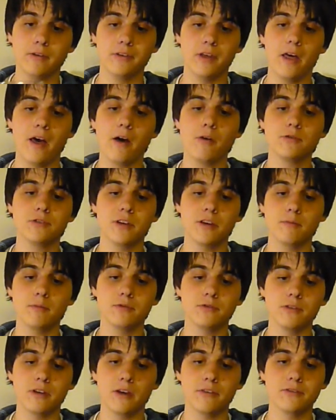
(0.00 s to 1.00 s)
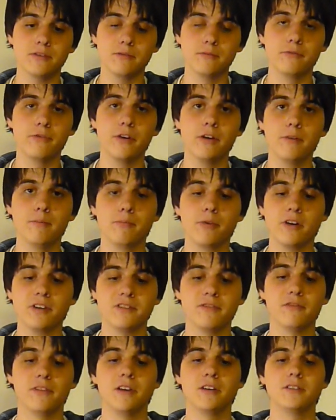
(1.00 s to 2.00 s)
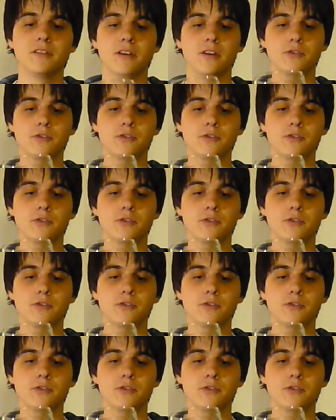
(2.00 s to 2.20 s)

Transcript: I was able to get some very impressive lacing